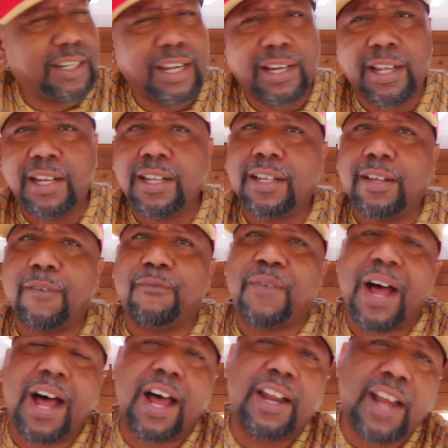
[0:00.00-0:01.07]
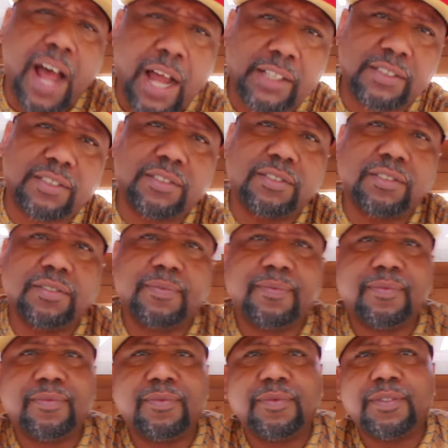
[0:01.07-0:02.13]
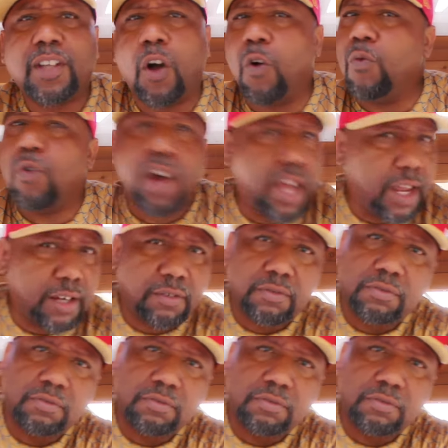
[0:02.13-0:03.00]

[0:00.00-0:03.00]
gave that nigga $5 on one,